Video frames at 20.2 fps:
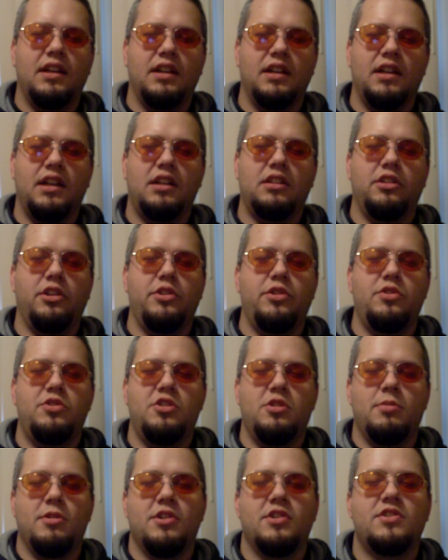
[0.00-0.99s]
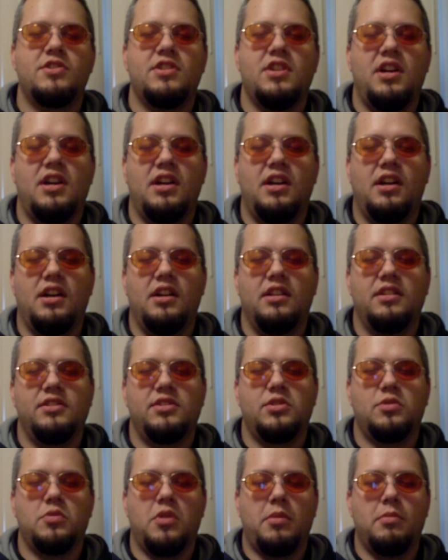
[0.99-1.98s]
Hello, YouTubers. This
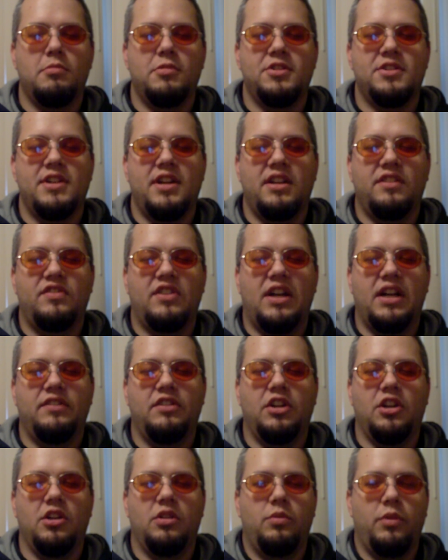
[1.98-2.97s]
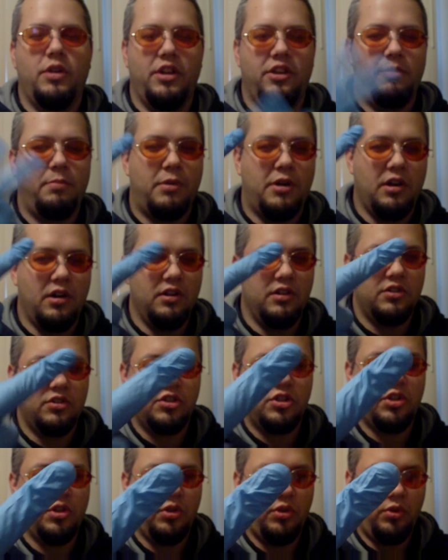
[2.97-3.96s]
is RobbertBriz95 here with part
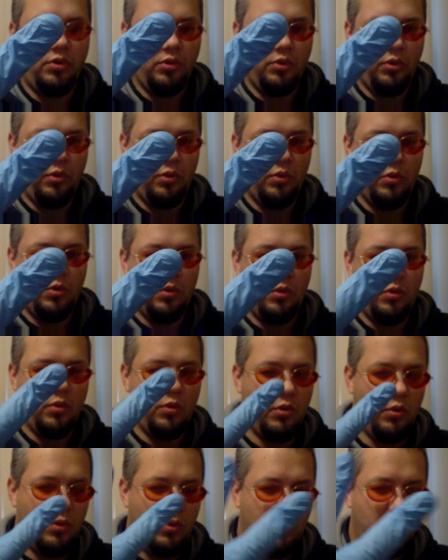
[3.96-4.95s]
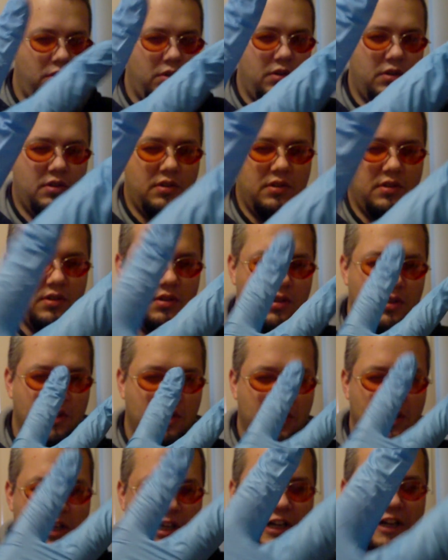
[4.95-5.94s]
2
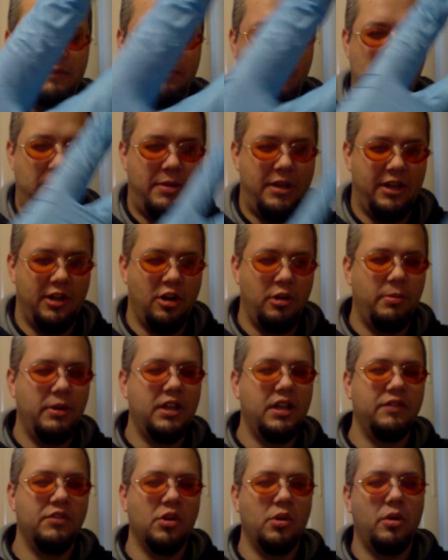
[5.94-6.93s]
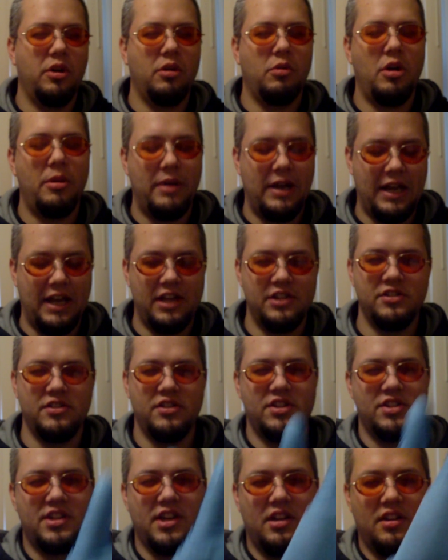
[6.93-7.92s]
of my big opening. If you're wondering why my hands are
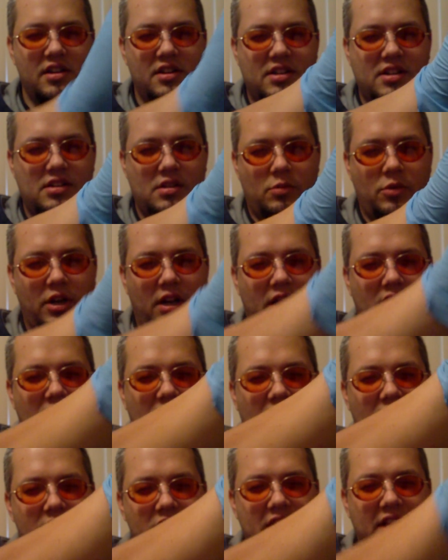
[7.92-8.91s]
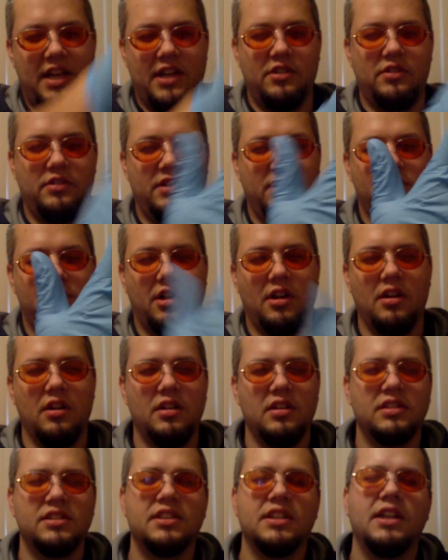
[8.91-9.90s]
this color, it's because I'm wearing gloves to handle these
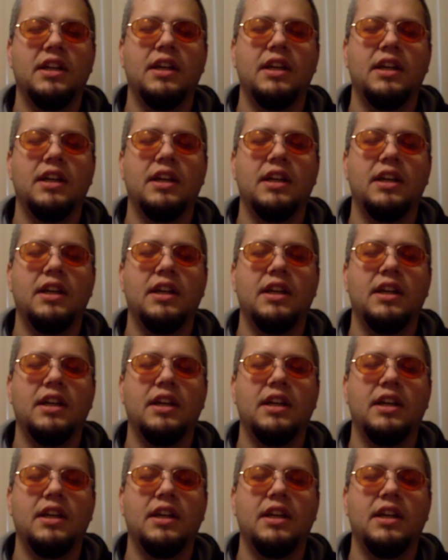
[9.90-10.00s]
cards.